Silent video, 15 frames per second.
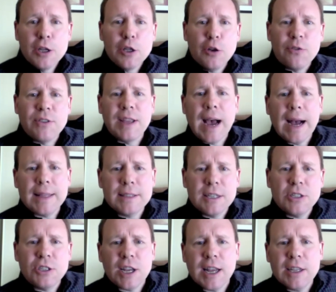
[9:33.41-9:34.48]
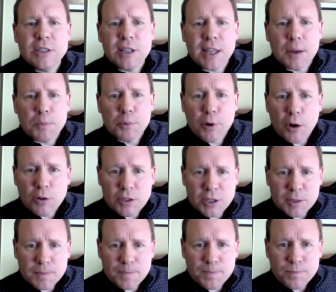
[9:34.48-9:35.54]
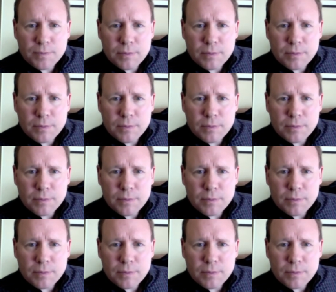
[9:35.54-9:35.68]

You've got to change the approach.